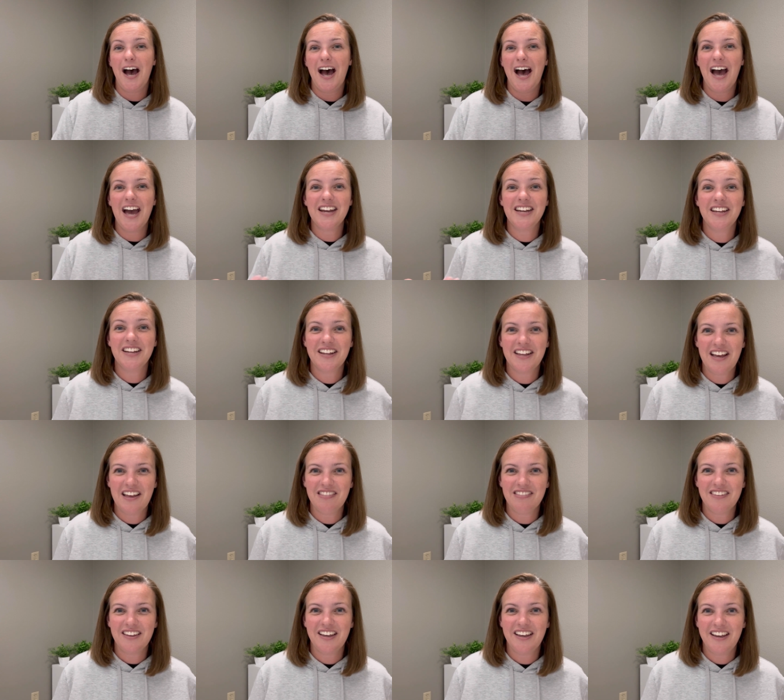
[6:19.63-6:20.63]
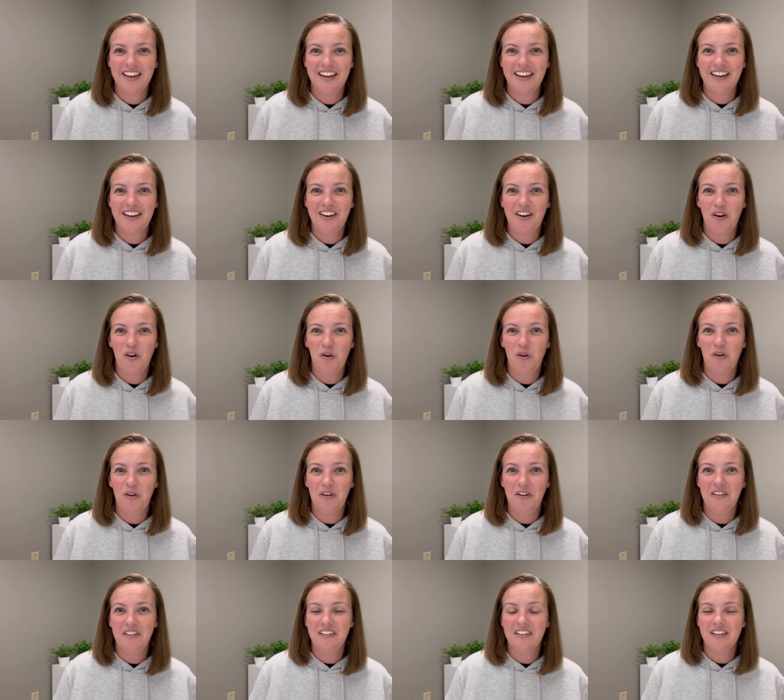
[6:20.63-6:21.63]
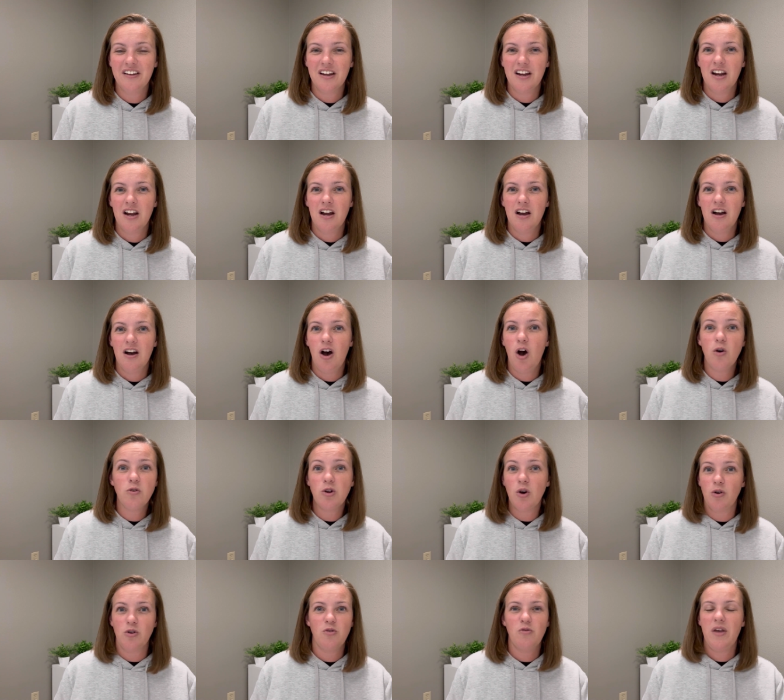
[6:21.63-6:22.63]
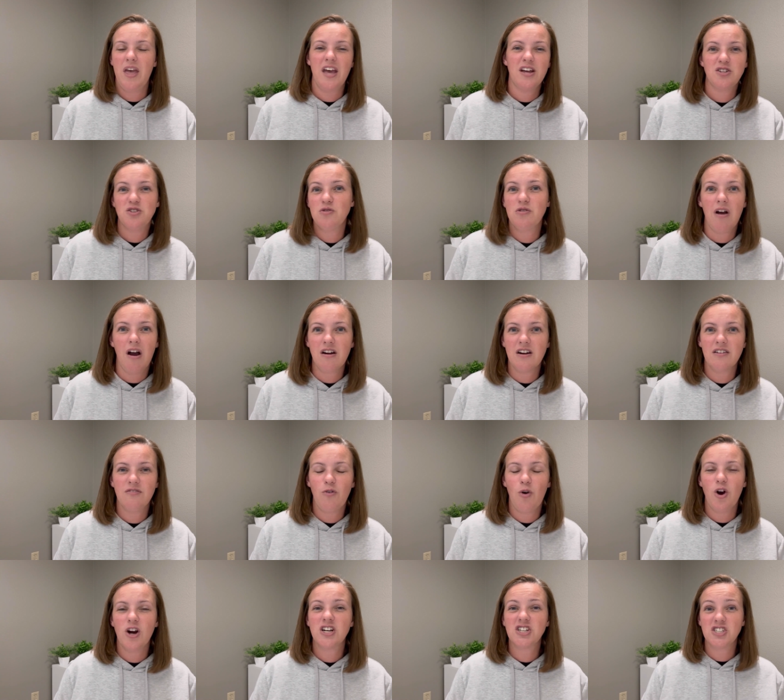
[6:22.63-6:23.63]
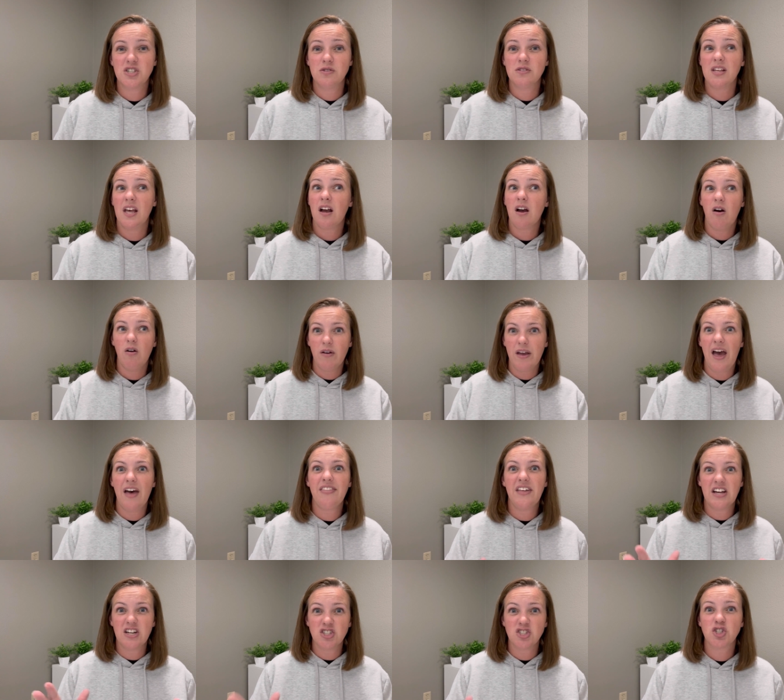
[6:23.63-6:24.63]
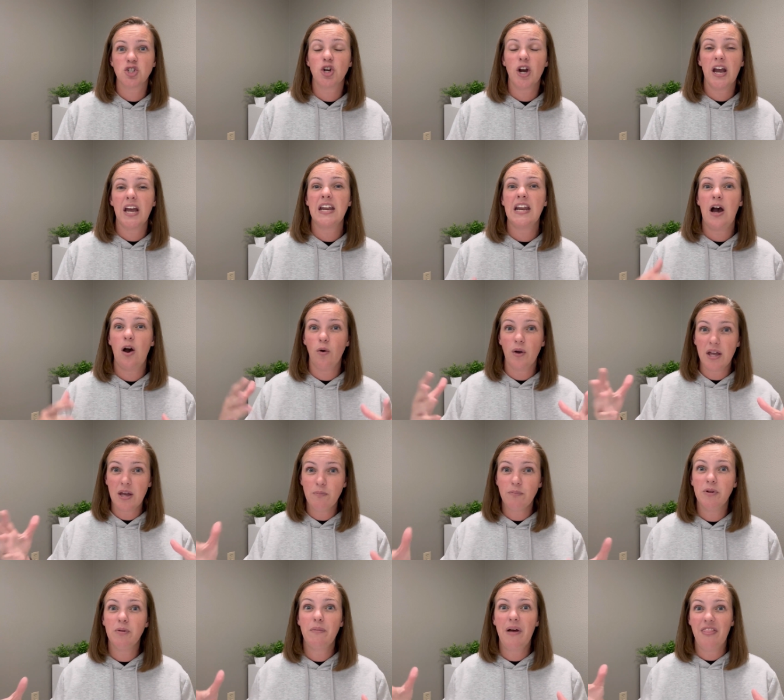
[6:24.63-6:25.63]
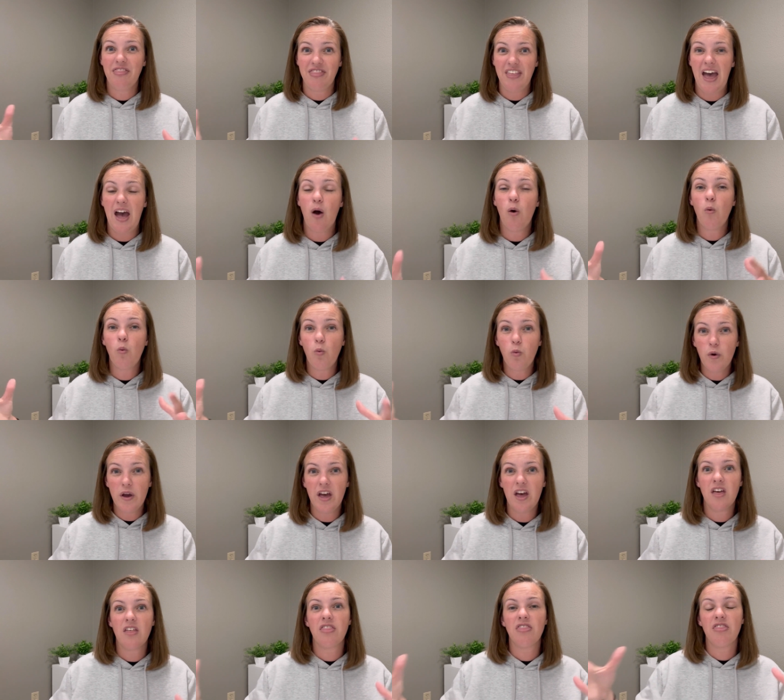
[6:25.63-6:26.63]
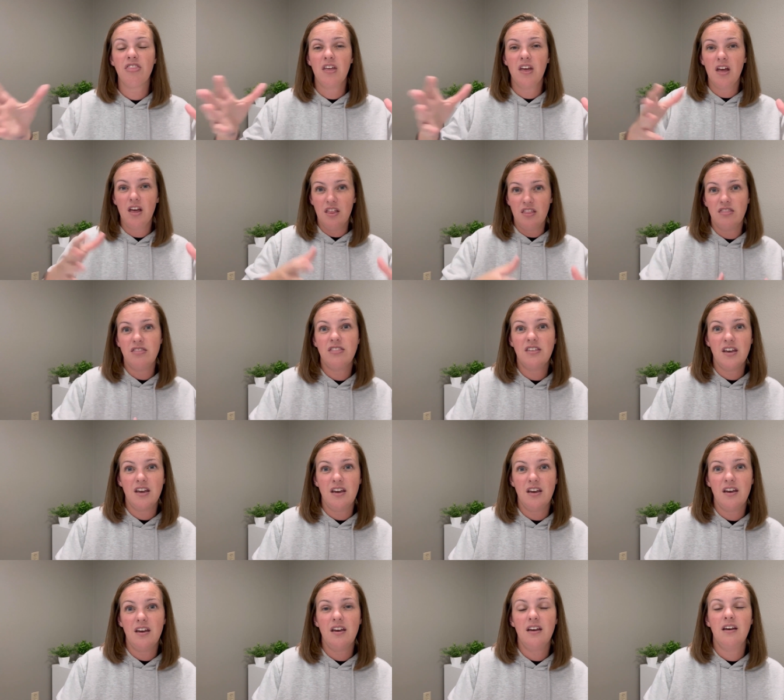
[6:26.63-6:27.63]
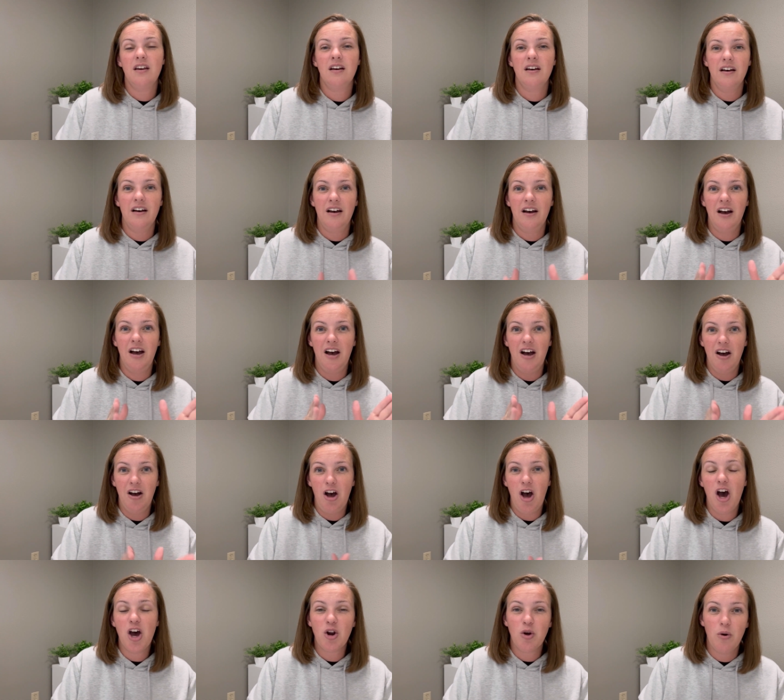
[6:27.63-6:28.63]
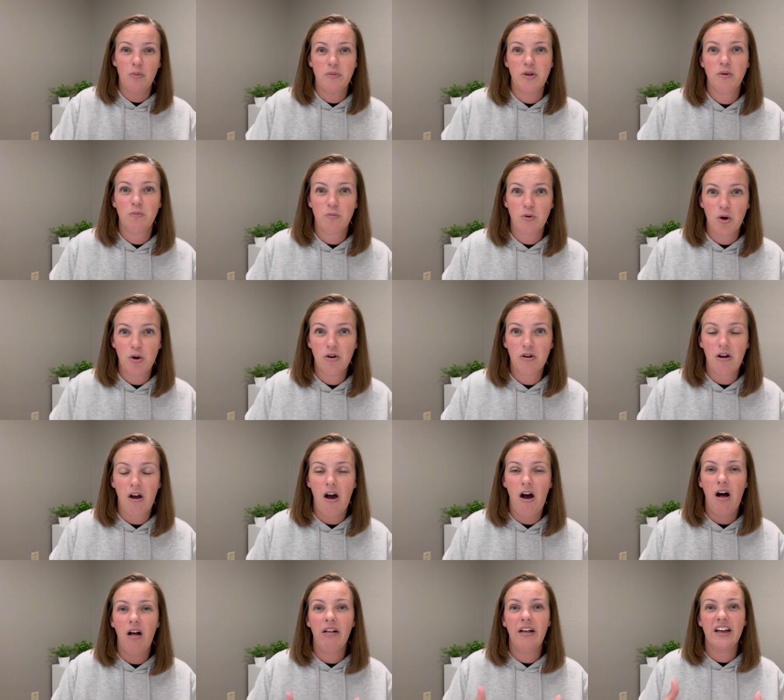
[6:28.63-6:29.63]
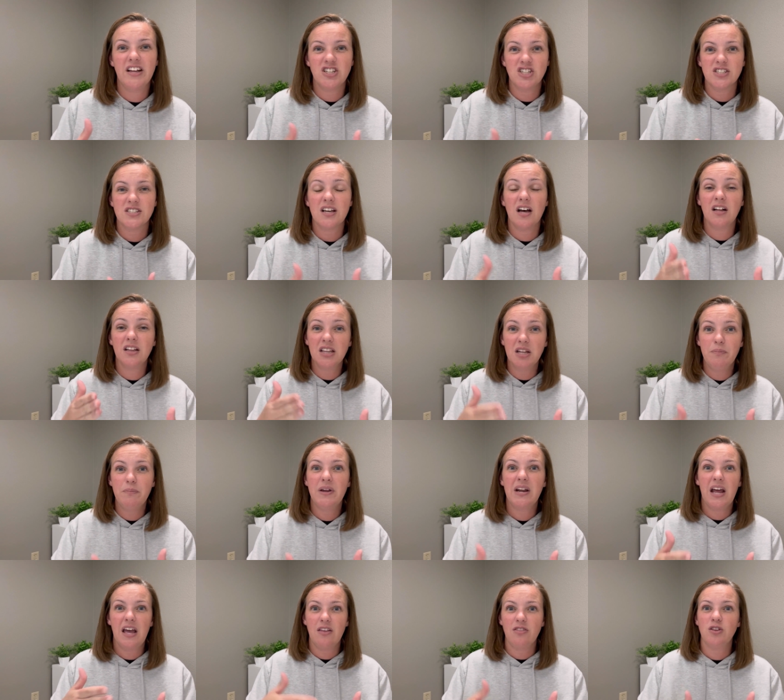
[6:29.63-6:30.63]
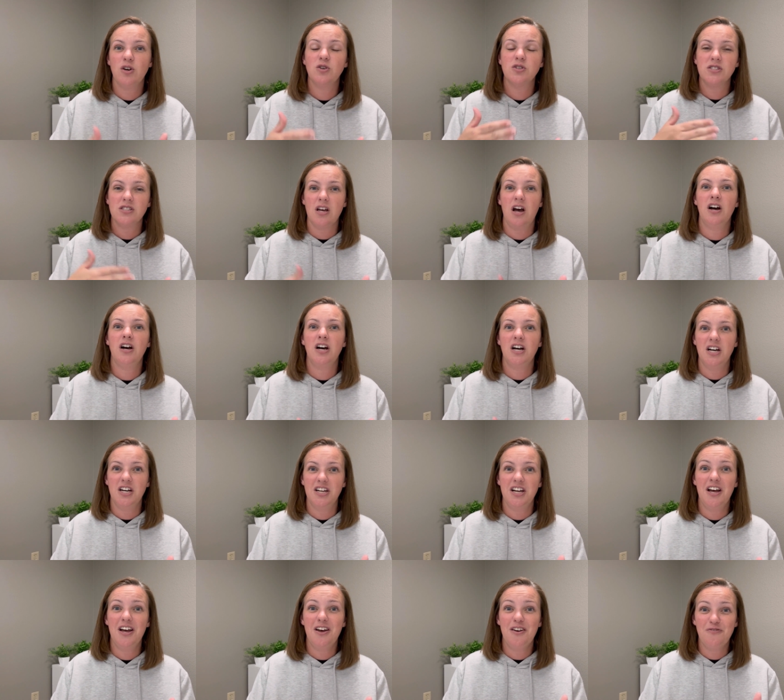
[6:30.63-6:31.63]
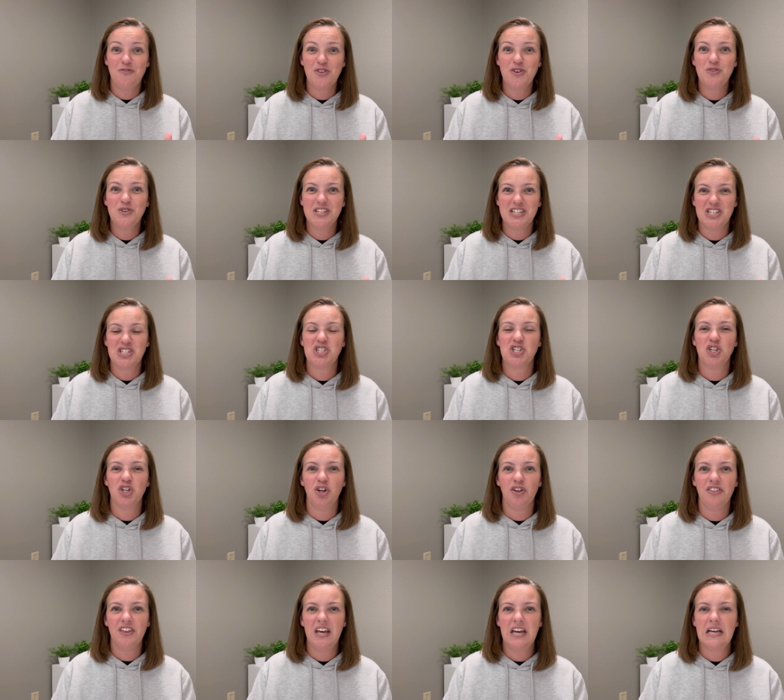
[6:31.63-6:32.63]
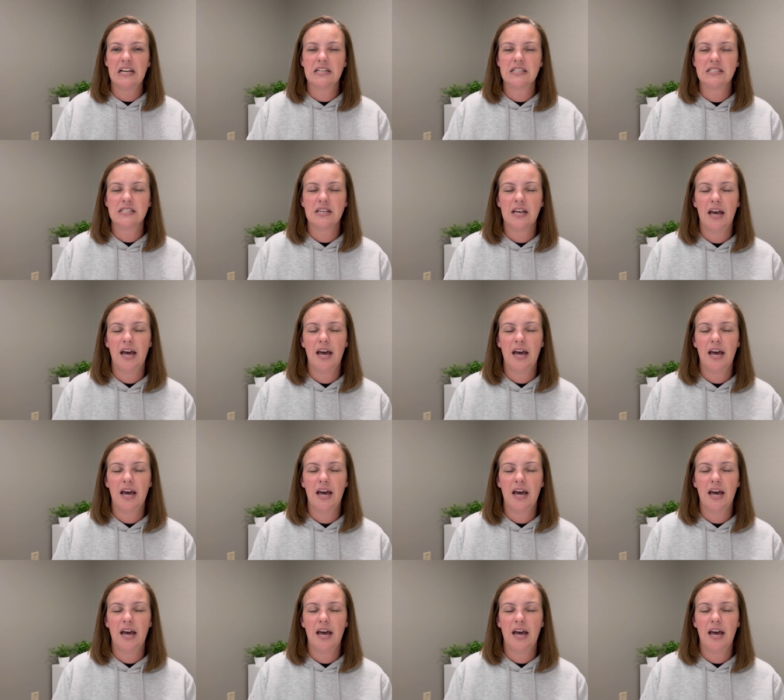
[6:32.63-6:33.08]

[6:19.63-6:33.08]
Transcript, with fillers: I didn't get the whole, oh no, you can't do carnivore. She was like, oh yeah, that is great. Now implement that with the uh, autoimmune protocol and just eliminate those few additional things.